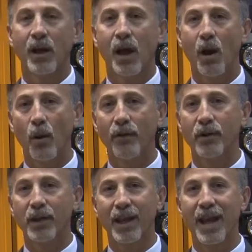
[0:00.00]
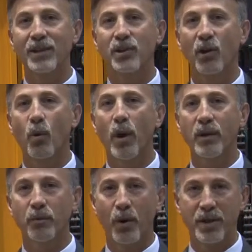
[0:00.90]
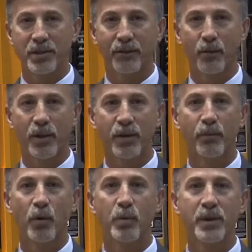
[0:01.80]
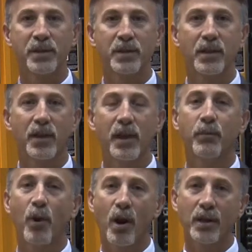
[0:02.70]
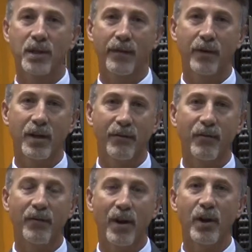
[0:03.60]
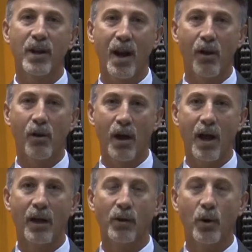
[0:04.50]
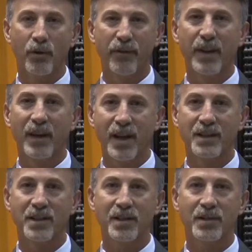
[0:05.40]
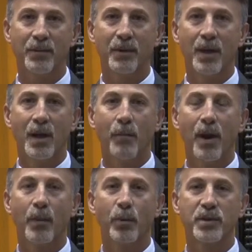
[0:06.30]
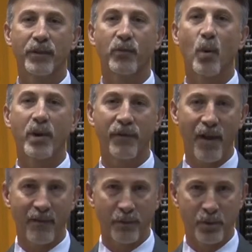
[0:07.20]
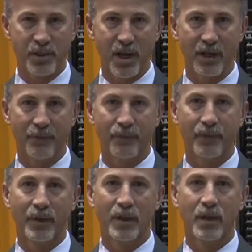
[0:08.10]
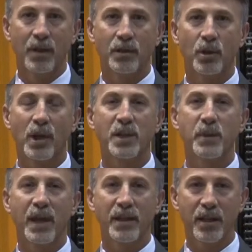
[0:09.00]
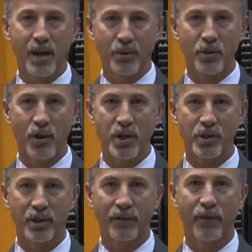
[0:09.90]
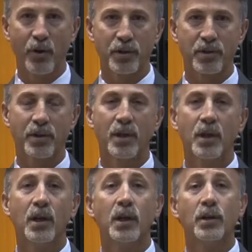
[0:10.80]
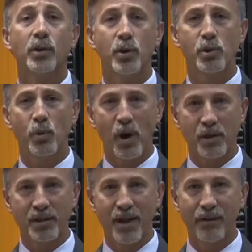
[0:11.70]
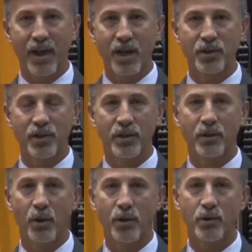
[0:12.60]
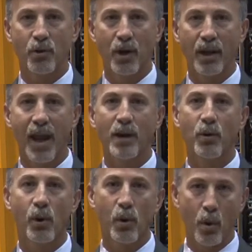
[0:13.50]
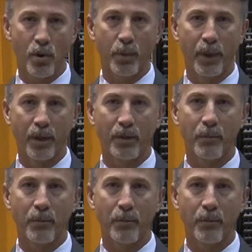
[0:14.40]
However, the gains are quite impressive, with improvements in productivity of a very narrow aisle or V&A system by upwards of 25%. So let's begin the demonstration. First, to use warehouse navigation, the turret truck and/or order picker